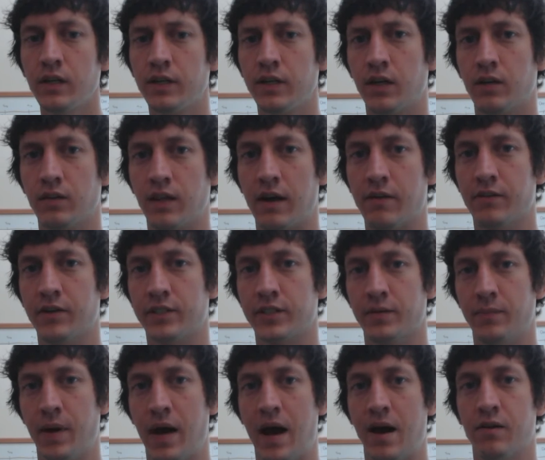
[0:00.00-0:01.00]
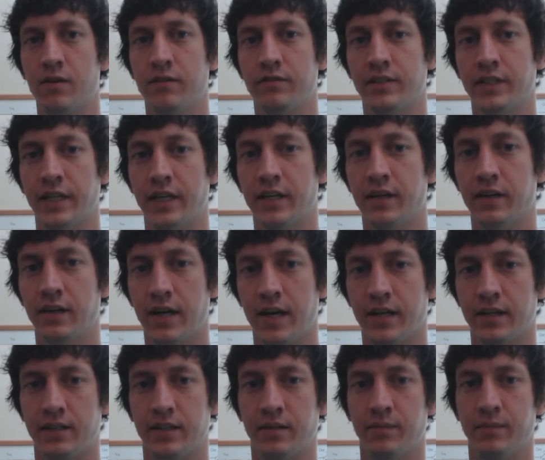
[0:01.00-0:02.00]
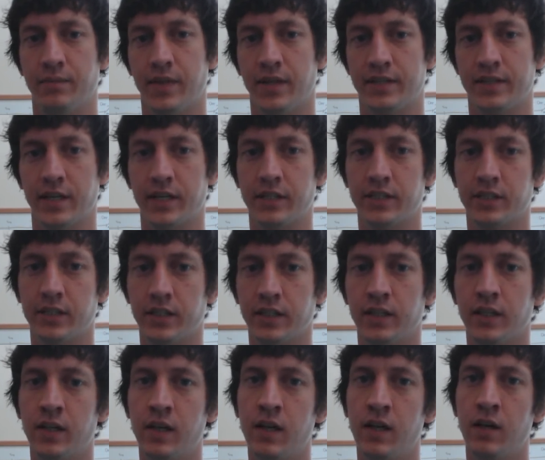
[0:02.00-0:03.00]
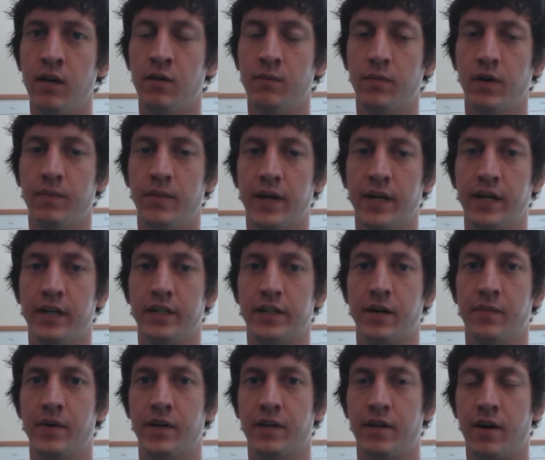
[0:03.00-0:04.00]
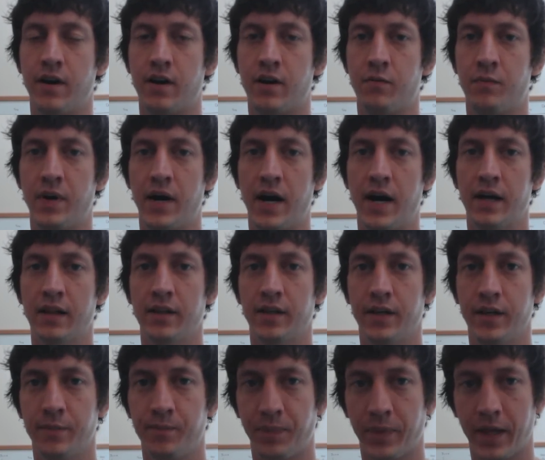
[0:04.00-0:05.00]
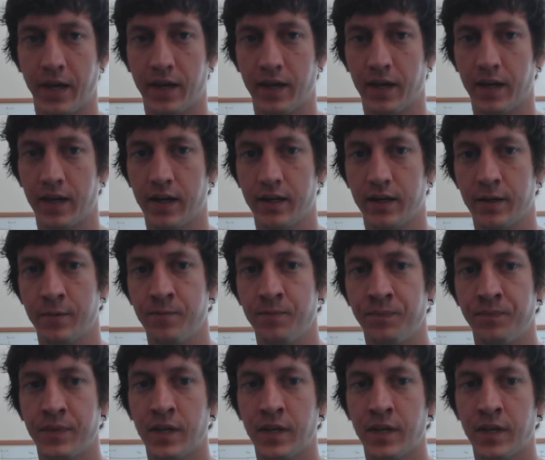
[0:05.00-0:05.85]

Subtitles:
leverage the power of the internet to essentially put my income on autopilot and,